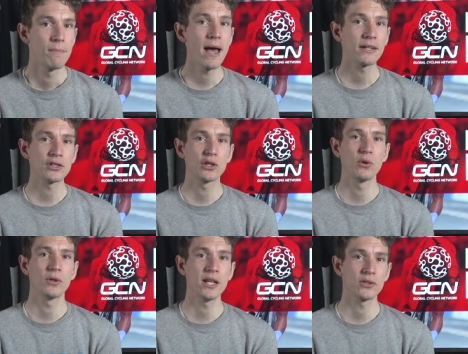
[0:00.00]
Magnus
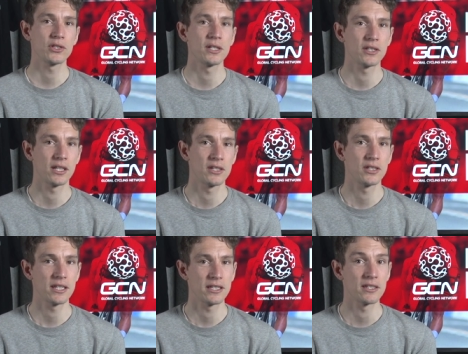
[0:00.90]
Cort Nielsen's
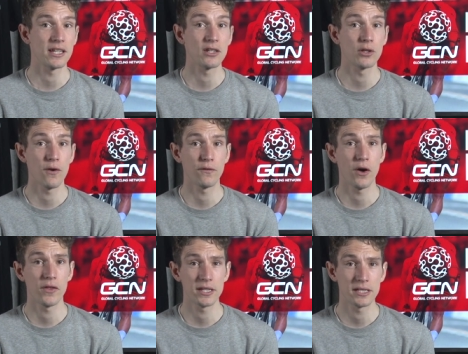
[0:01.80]
consistency so
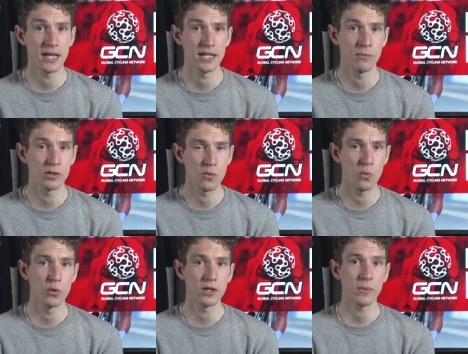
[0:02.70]
far this season was
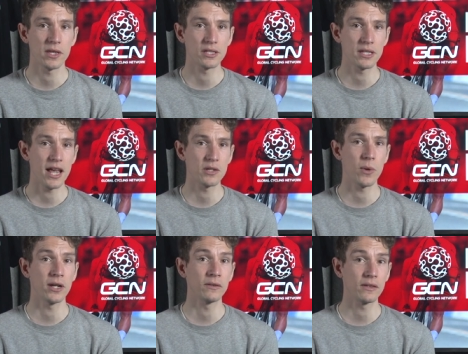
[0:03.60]
rewarded with a stage
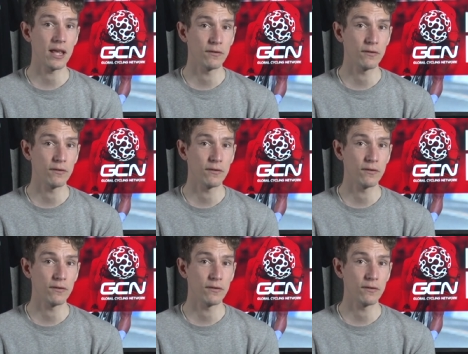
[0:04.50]
win on day